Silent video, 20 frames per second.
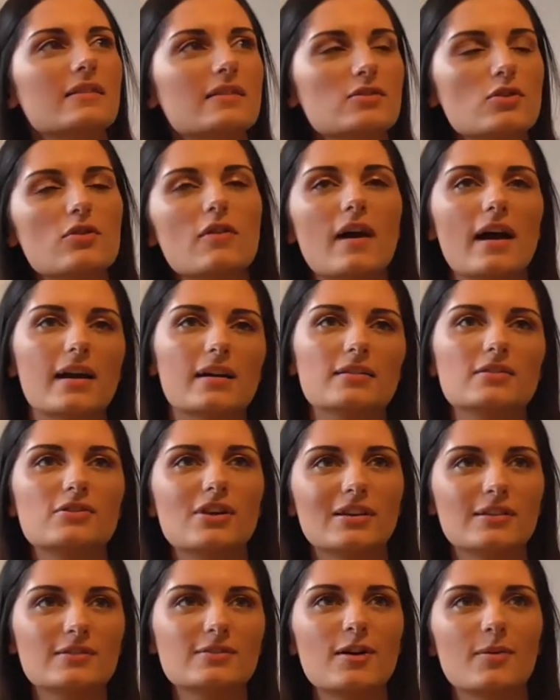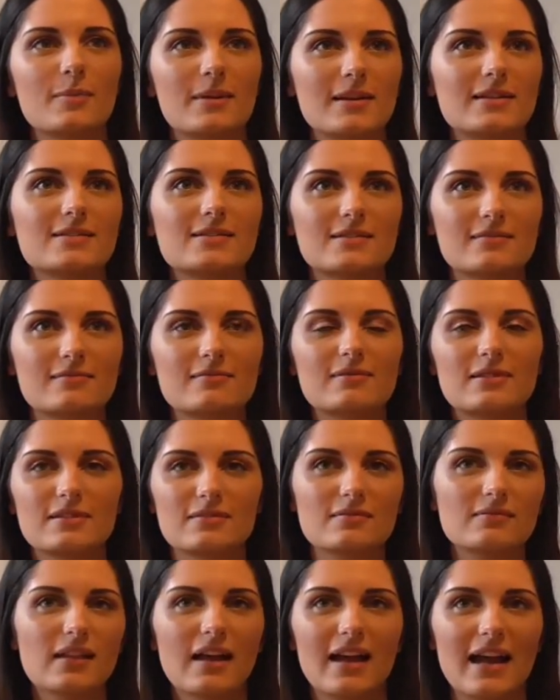it's all right, Jill's coming, it's
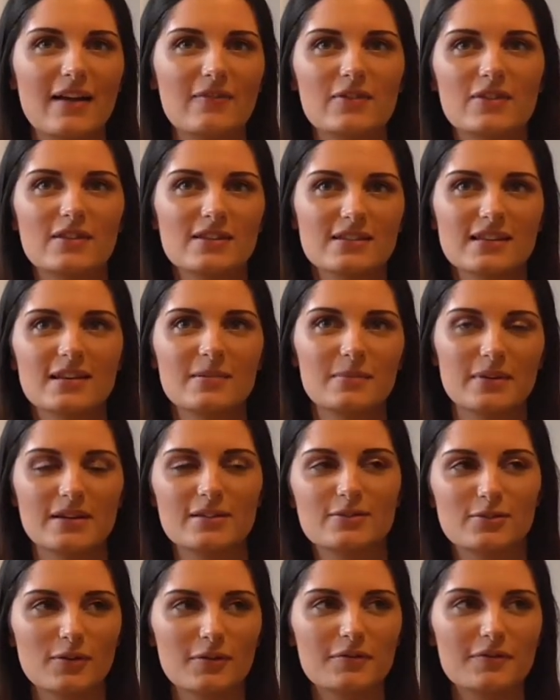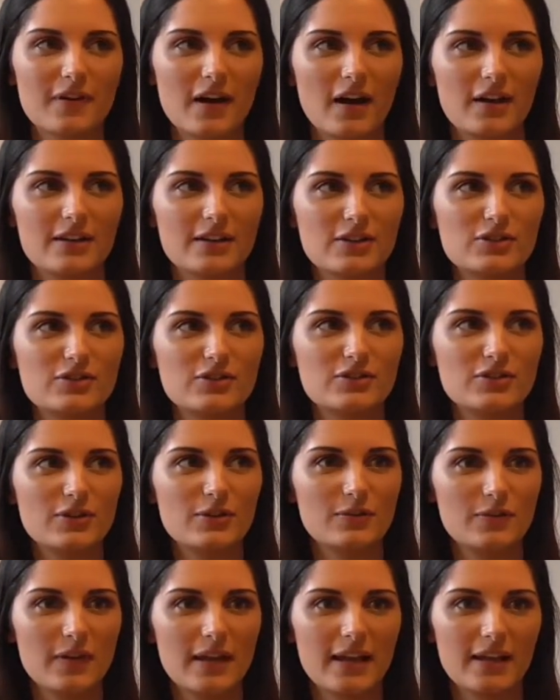like everything's going to be sort of fine. Because you
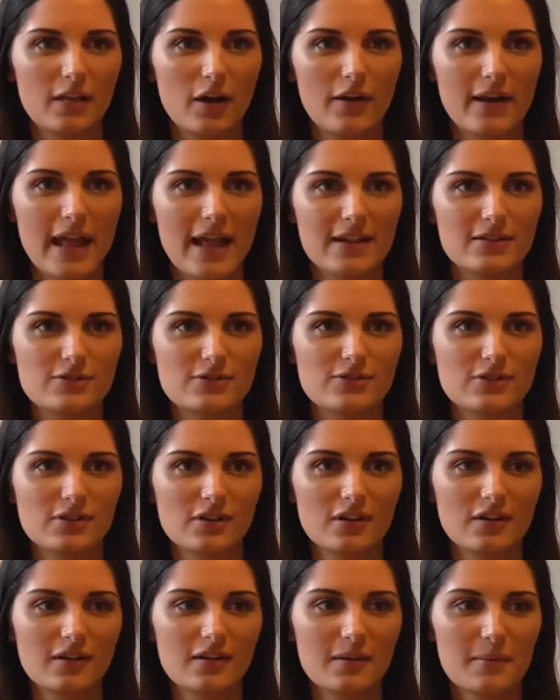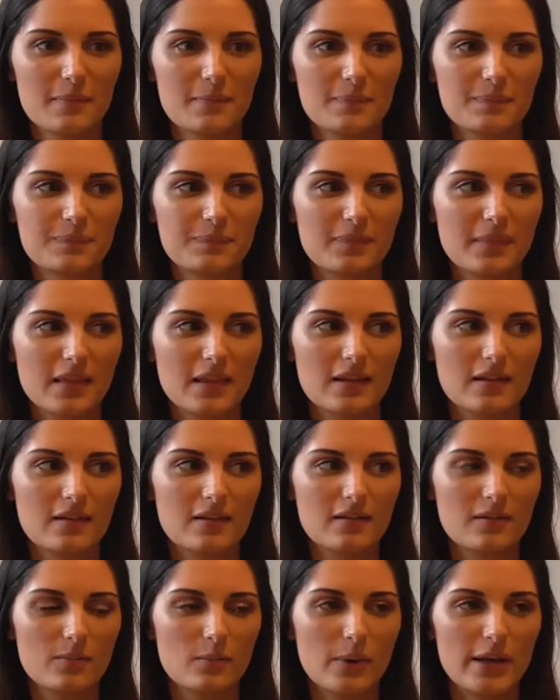do feel on edge
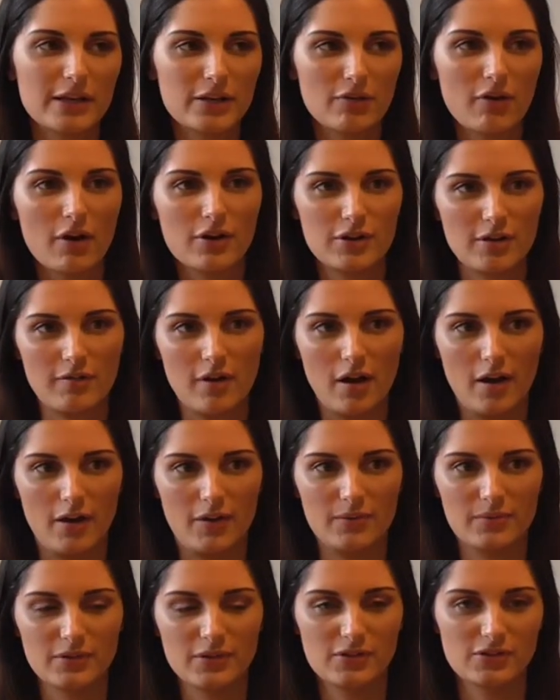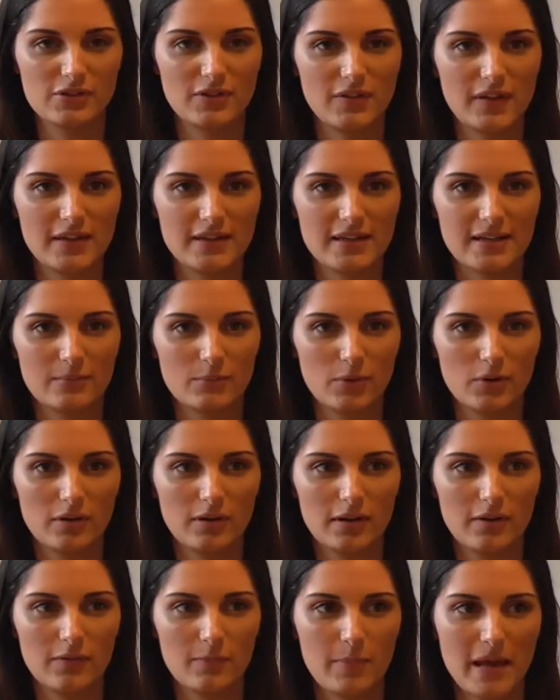when you're on your own, because you're thinking,
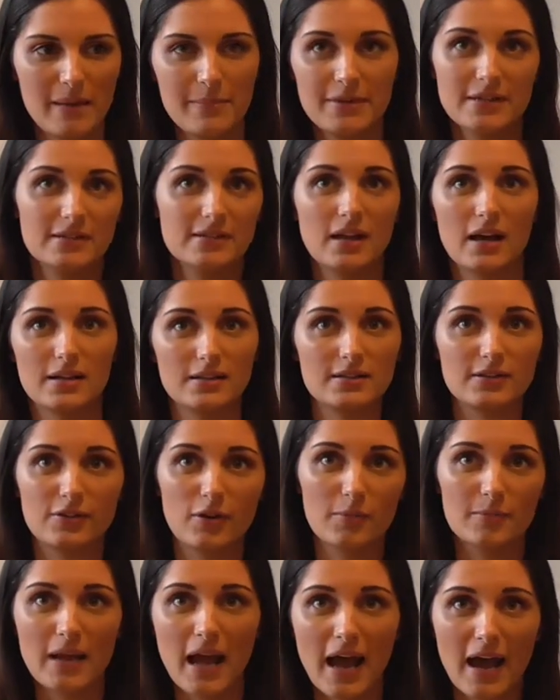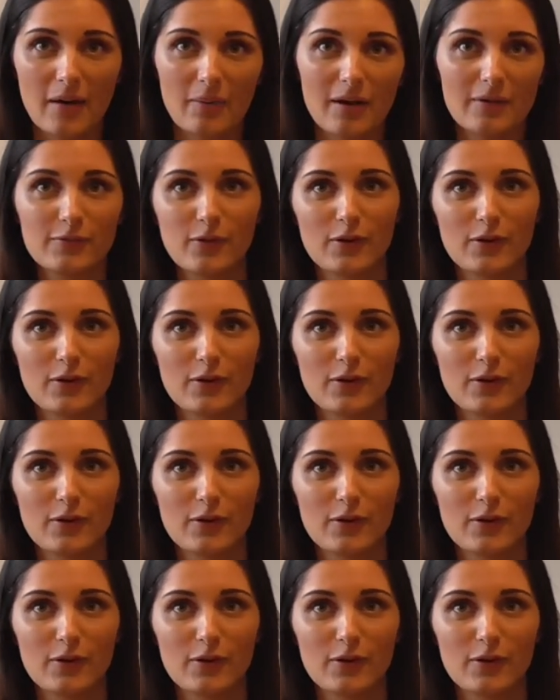well, if baby decides to come now,